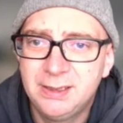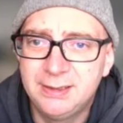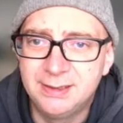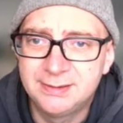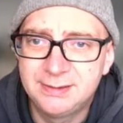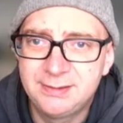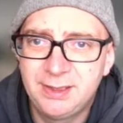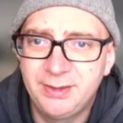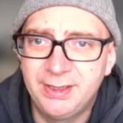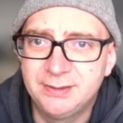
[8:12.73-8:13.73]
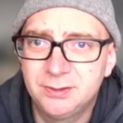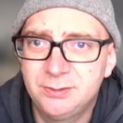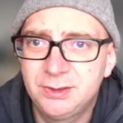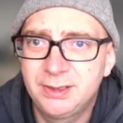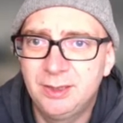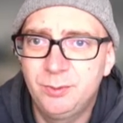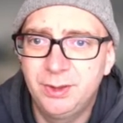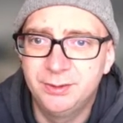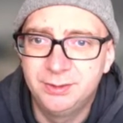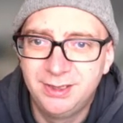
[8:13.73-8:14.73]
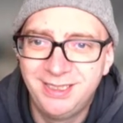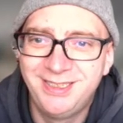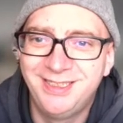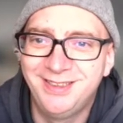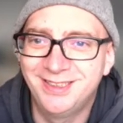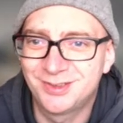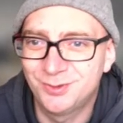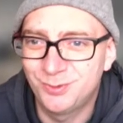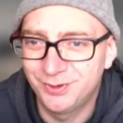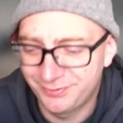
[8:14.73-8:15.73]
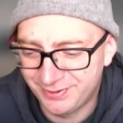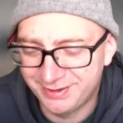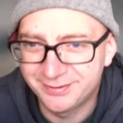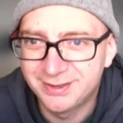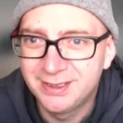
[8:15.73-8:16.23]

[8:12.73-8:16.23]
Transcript: And that's a 7, 8. Oh, and look at that 1. That's a 1, 5.